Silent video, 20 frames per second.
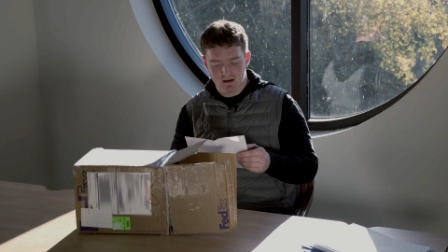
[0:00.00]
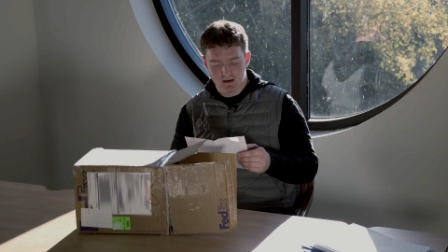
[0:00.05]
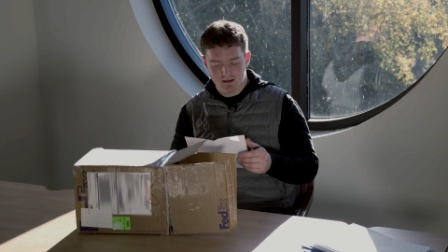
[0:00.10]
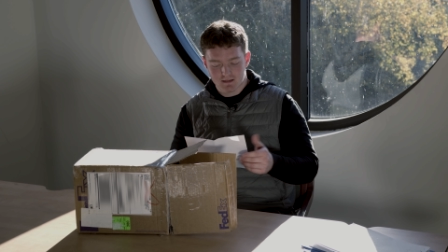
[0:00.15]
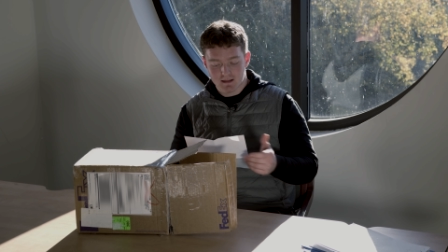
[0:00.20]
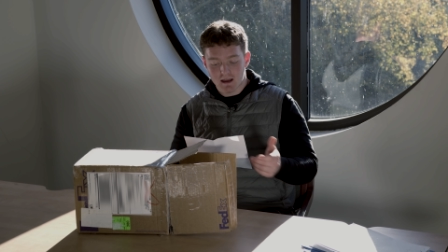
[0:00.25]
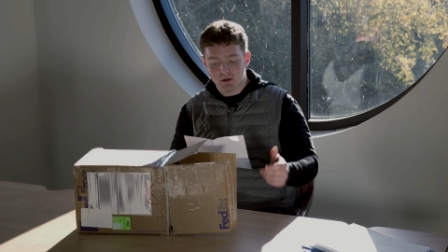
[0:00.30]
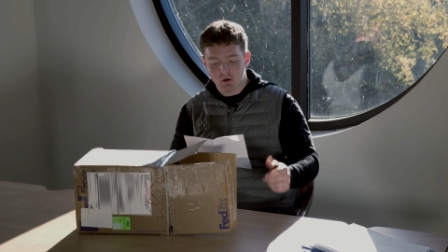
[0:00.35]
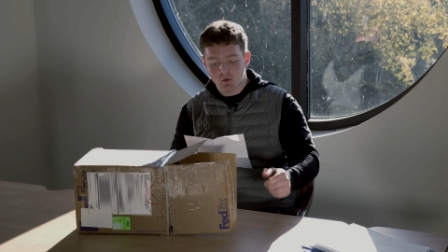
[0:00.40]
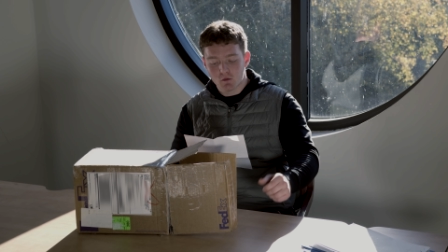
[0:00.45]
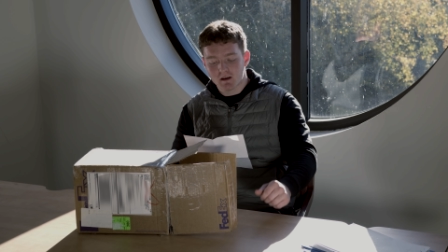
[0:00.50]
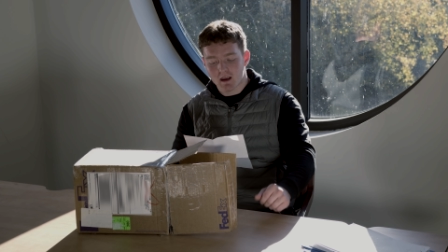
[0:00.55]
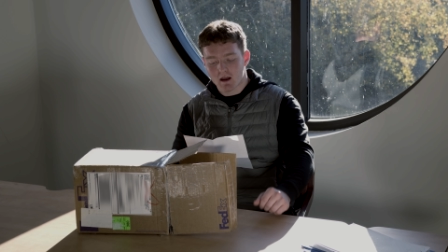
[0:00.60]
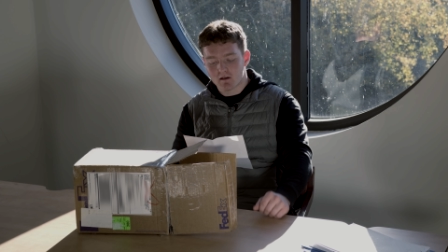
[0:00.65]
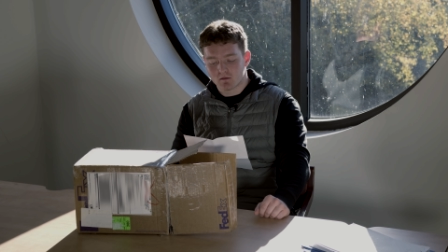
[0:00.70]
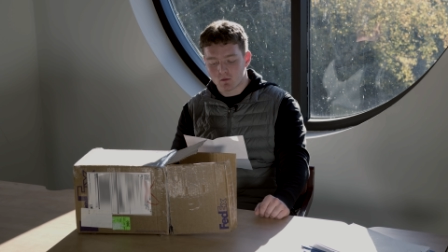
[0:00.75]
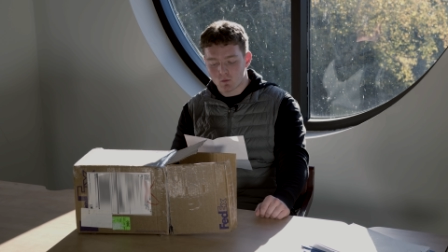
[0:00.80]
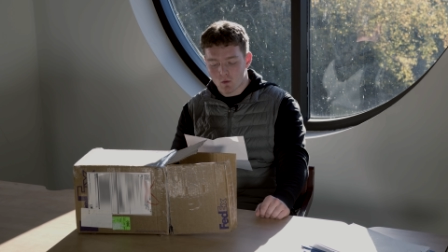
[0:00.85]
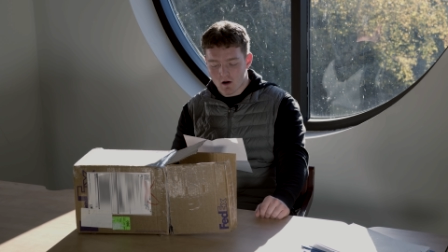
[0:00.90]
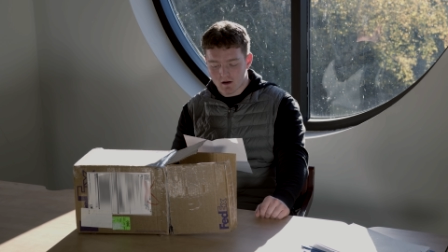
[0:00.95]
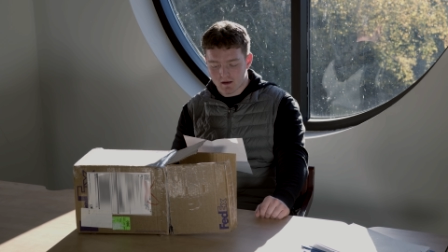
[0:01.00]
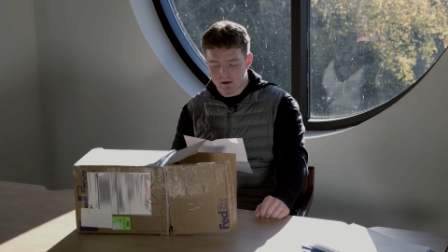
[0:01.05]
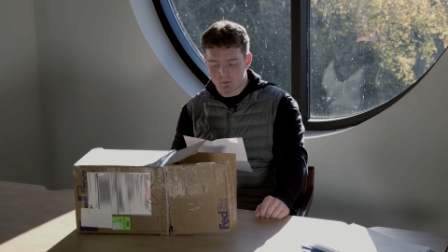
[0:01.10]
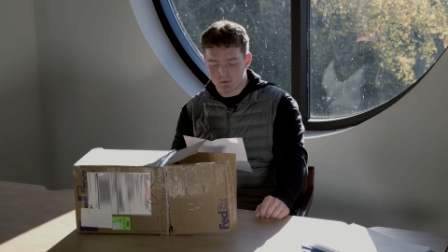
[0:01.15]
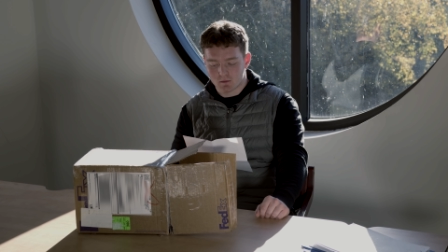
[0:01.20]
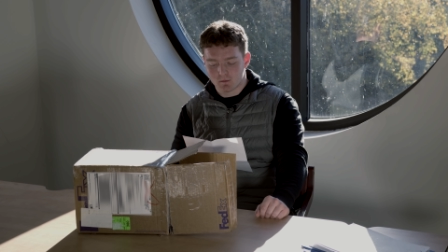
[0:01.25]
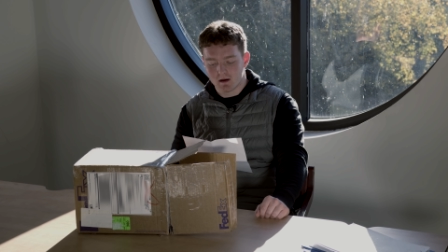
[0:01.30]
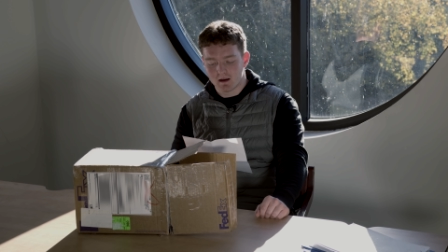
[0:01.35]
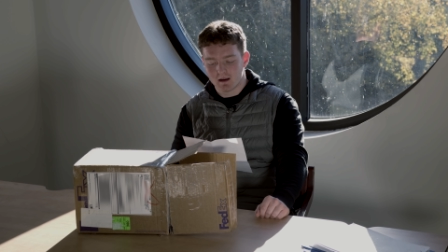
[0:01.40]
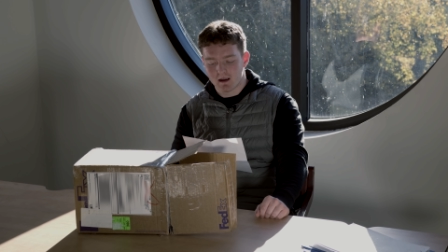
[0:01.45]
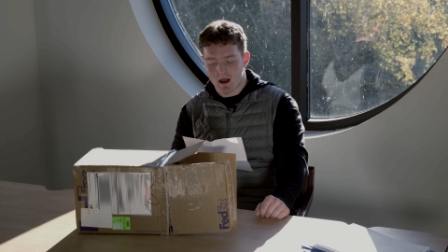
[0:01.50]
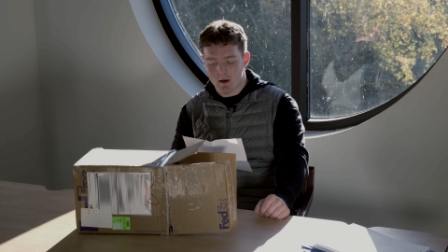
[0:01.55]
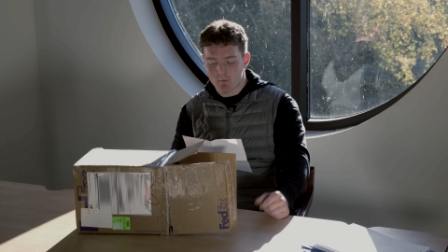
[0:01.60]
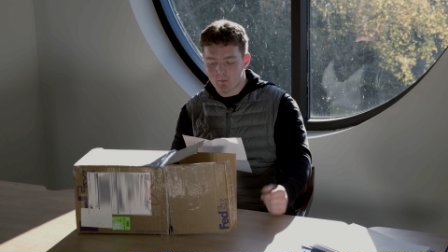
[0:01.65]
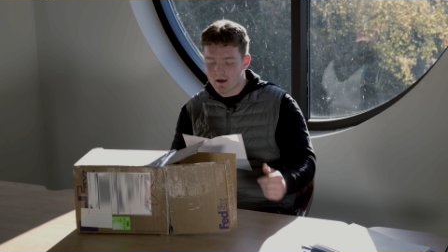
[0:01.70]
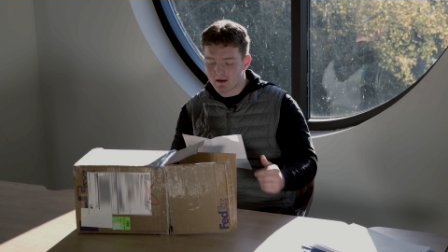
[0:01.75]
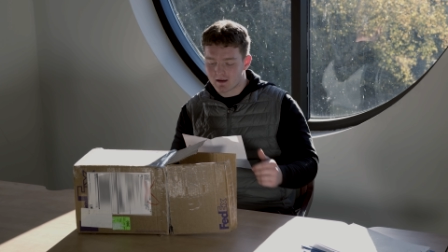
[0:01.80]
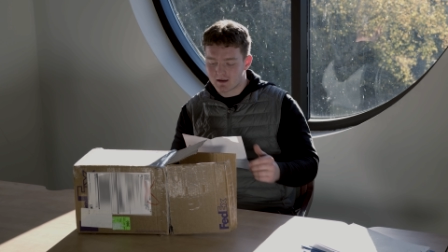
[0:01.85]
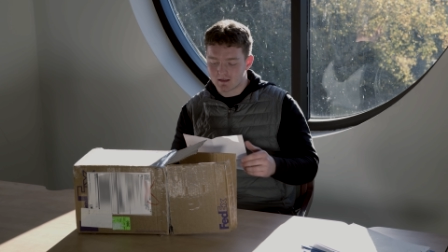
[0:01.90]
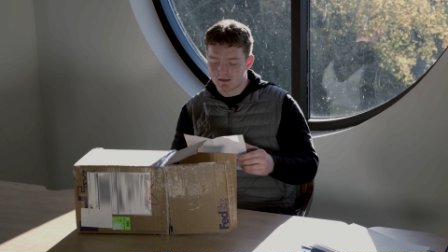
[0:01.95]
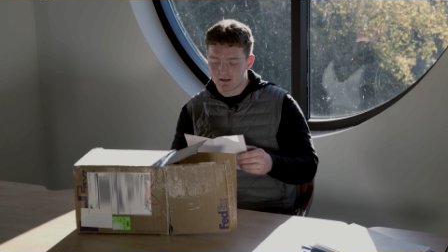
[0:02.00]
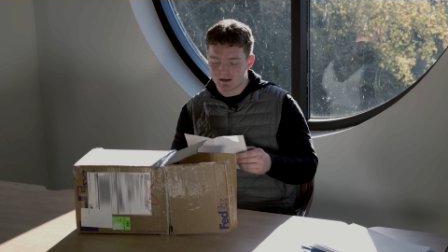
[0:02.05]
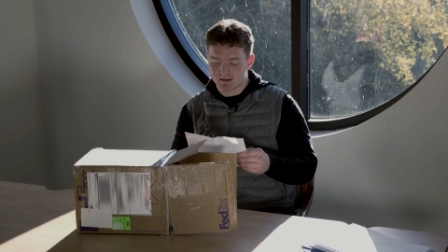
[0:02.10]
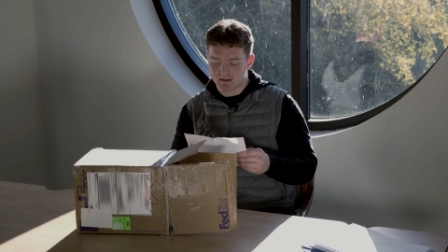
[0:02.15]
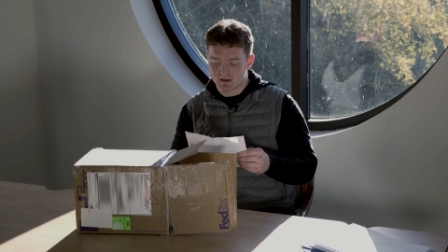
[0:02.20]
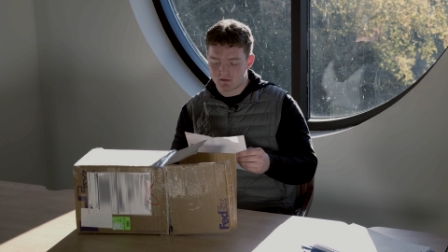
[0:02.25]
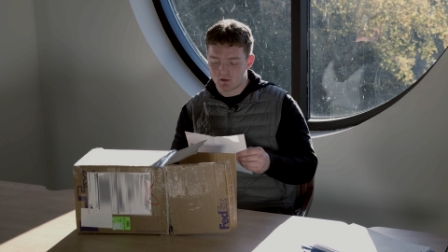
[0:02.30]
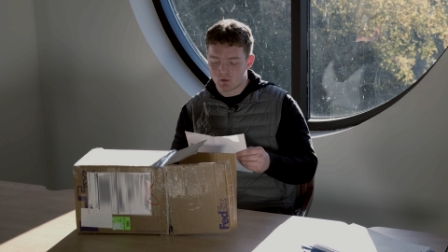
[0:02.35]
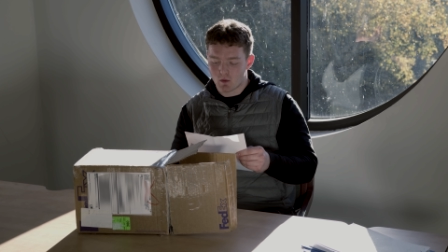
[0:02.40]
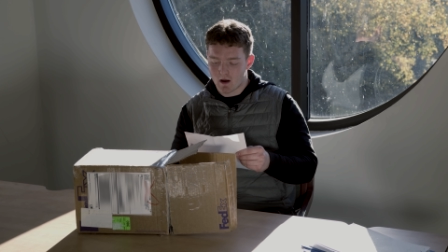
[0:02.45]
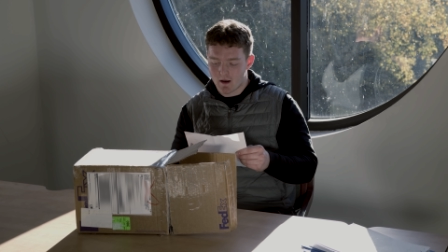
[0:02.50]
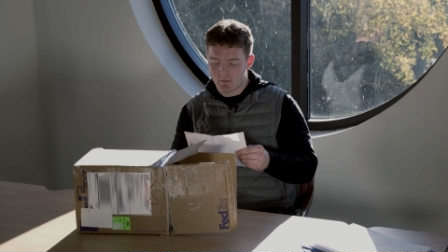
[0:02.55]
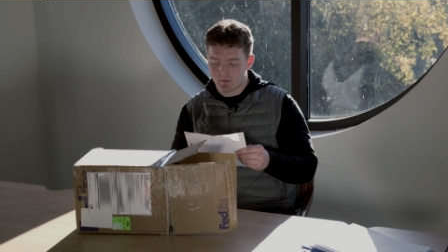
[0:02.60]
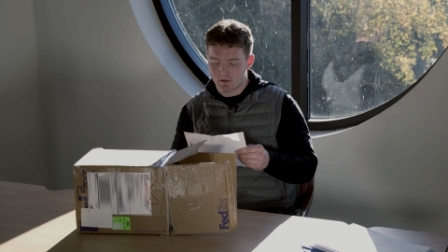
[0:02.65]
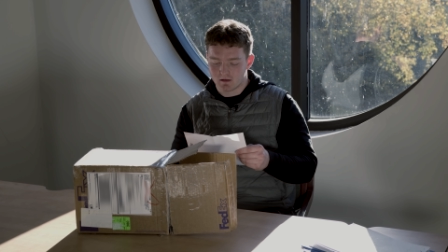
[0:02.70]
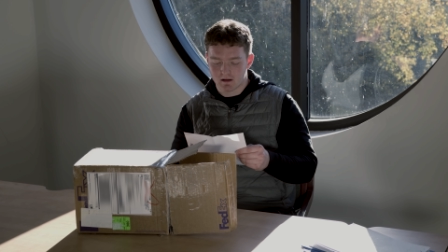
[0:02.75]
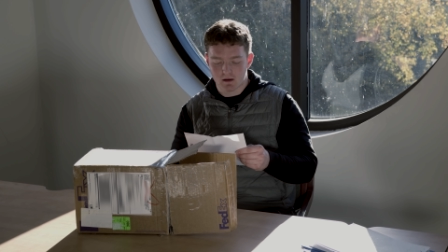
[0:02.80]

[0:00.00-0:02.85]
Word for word: Thank you again for working with me and making the interview happen.